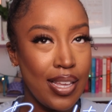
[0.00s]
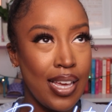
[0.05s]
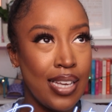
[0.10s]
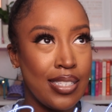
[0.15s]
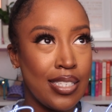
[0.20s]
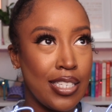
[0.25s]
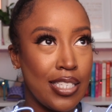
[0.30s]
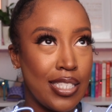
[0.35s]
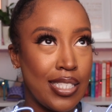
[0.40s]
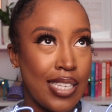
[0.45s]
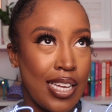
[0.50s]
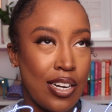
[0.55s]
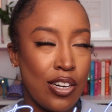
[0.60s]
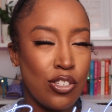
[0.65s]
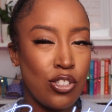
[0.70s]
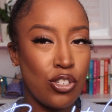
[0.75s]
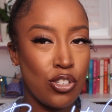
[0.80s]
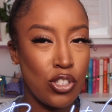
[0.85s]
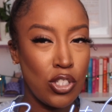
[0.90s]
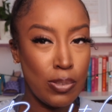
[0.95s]
is a
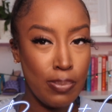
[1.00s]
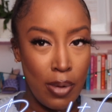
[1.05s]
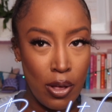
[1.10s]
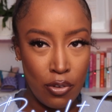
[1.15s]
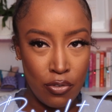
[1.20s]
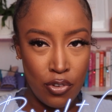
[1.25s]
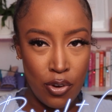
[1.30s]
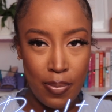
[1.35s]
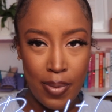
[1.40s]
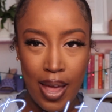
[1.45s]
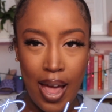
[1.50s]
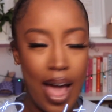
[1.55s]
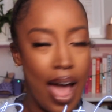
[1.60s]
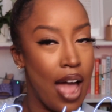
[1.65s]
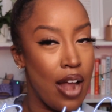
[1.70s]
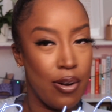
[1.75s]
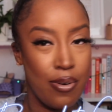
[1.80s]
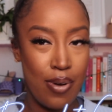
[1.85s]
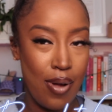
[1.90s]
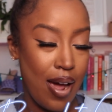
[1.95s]
signature smell for me.
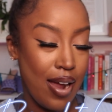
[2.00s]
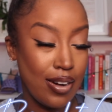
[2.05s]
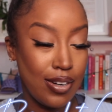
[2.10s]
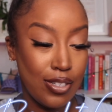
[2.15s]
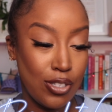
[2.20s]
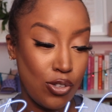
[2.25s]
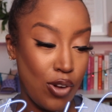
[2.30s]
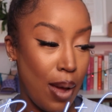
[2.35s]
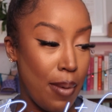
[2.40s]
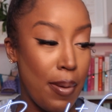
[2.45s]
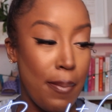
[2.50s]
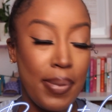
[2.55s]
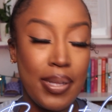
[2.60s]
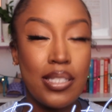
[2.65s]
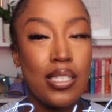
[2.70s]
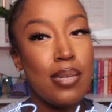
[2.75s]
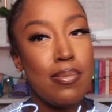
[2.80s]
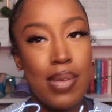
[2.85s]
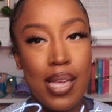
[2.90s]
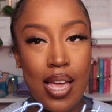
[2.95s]
I don't know how to describe it,
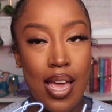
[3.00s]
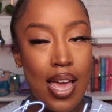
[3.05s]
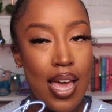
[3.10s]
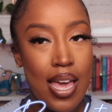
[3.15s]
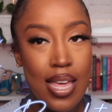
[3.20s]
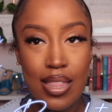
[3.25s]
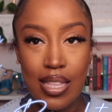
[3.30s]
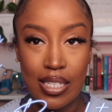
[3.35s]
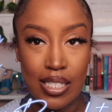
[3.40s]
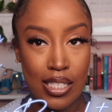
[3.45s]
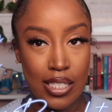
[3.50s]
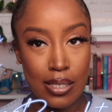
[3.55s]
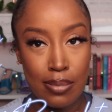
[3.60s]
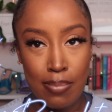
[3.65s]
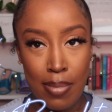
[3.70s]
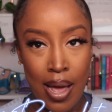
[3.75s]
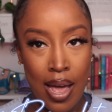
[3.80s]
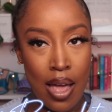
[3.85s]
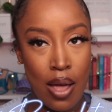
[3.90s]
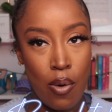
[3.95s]
but to me, this is
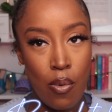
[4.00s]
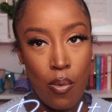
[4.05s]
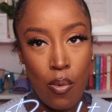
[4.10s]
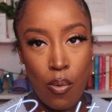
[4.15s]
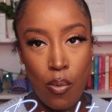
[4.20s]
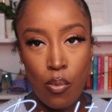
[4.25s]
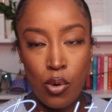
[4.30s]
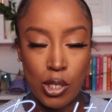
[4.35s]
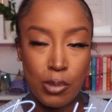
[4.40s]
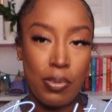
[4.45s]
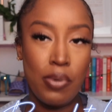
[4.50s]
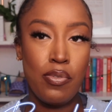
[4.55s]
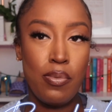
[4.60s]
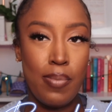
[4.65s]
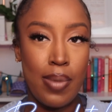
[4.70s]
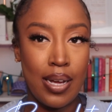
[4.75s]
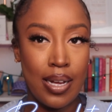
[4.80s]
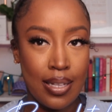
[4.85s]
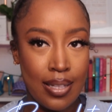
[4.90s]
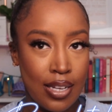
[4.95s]
my worst
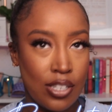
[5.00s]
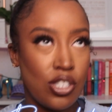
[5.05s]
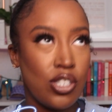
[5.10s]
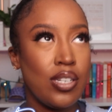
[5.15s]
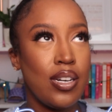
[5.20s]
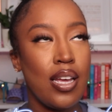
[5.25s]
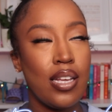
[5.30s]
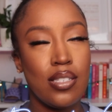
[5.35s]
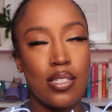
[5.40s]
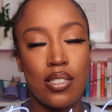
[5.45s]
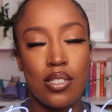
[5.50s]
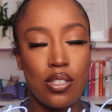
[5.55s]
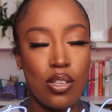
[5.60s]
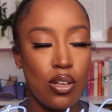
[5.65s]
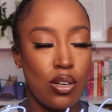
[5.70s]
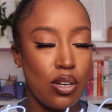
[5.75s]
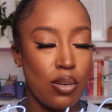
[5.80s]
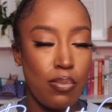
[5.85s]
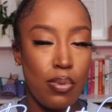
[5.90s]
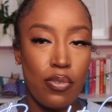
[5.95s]
perfume in my collection. Is it still
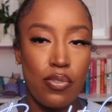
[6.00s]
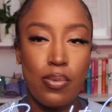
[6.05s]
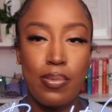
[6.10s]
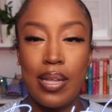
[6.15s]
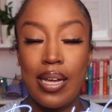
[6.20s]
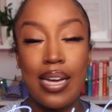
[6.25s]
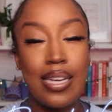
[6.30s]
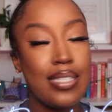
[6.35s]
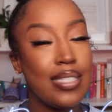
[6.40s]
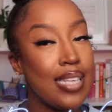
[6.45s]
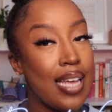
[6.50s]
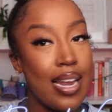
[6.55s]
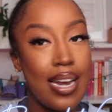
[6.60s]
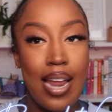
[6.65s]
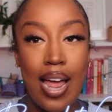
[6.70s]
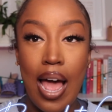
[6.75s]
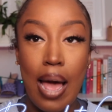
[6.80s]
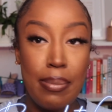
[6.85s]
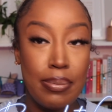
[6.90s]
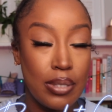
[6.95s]
a good perfume? Like I said,
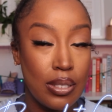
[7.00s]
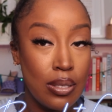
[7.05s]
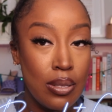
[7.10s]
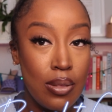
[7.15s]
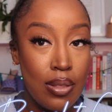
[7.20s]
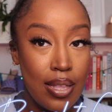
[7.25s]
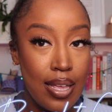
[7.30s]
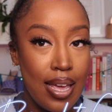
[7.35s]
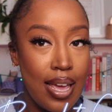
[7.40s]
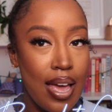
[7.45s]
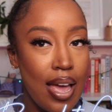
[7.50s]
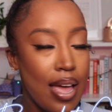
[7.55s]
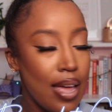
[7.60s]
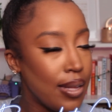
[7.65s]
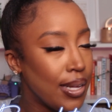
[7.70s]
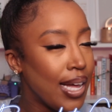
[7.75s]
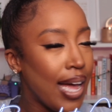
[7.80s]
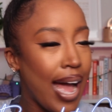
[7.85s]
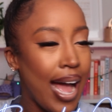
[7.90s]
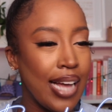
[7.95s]
absolutely.
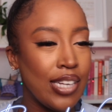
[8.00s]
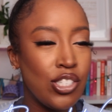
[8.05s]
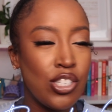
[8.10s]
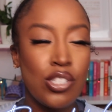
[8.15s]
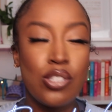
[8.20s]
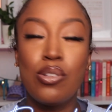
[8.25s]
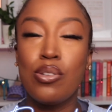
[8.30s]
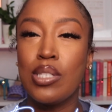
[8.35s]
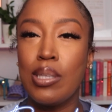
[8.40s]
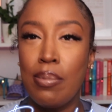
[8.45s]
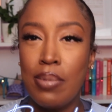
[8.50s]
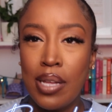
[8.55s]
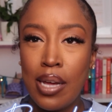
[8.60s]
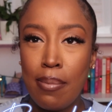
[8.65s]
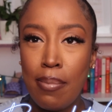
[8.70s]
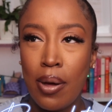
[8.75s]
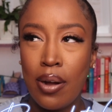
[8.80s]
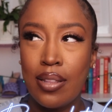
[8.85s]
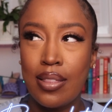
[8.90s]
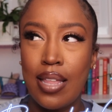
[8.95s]
I just, there's something
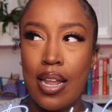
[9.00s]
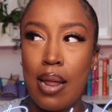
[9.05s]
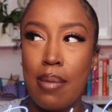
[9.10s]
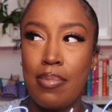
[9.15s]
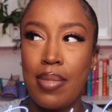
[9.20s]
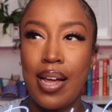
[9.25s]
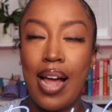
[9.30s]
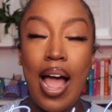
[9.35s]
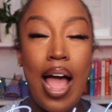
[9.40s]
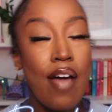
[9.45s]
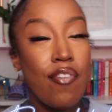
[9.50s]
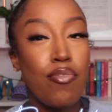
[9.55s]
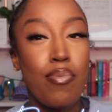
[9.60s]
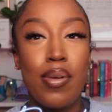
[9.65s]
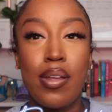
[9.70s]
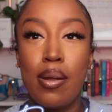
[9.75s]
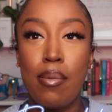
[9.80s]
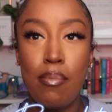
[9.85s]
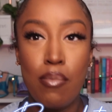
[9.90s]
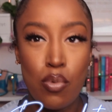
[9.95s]
about it that I'm like, I have to
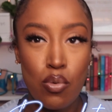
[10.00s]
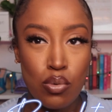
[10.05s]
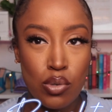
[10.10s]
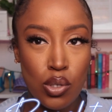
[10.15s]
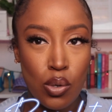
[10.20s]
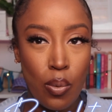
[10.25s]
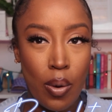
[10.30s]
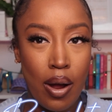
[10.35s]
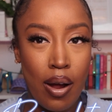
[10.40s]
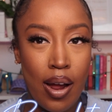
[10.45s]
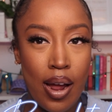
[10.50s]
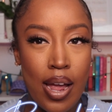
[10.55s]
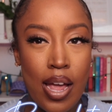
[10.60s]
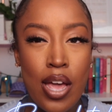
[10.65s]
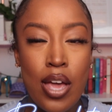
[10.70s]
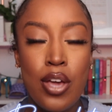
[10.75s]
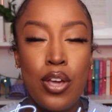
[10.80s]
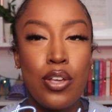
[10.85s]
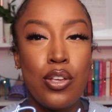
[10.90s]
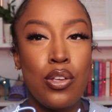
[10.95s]
be in a mood to wear it.
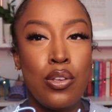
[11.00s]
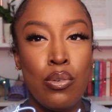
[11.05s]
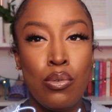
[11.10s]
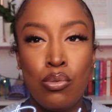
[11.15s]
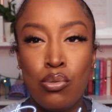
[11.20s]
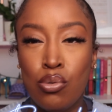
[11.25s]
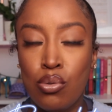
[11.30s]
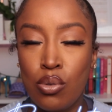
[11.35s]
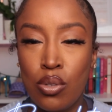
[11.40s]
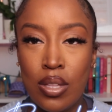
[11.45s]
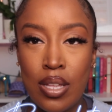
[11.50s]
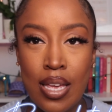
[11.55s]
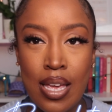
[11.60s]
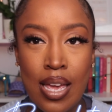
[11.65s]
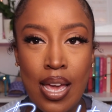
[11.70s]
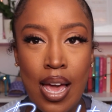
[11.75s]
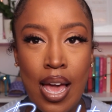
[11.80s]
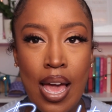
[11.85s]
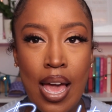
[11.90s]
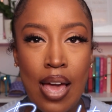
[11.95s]

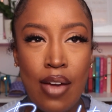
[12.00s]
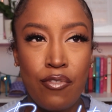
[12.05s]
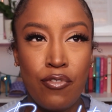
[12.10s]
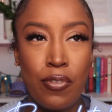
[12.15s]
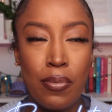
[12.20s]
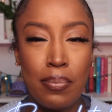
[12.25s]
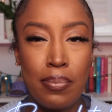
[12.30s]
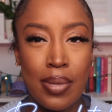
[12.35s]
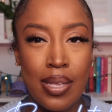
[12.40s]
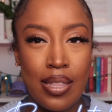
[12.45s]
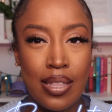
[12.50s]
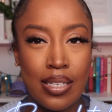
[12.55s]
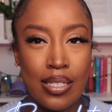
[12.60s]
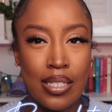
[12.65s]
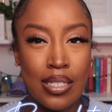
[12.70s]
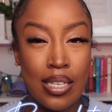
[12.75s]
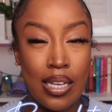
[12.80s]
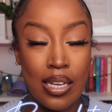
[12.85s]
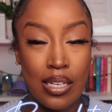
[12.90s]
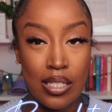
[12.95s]
Usually for me, this
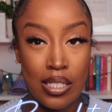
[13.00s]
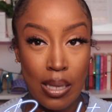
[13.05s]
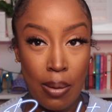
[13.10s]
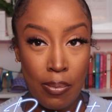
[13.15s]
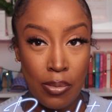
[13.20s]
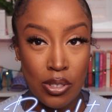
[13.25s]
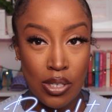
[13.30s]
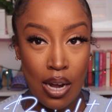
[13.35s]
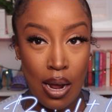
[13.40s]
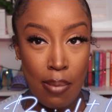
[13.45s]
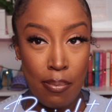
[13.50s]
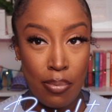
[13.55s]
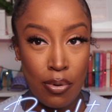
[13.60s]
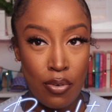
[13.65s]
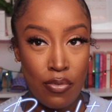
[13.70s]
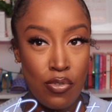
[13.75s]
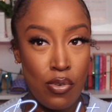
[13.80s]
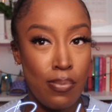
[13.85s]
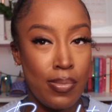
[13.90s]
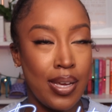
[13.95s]
is like a summertime
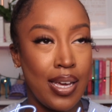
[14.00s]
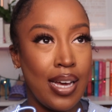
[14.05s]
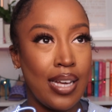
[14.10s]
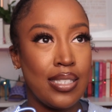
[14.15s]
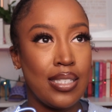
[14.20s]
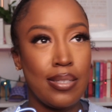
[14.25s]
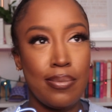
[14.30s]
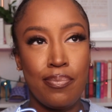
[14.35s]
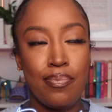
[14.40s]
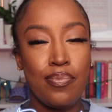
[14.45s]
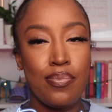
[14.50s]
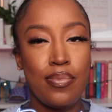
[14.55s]
perfume because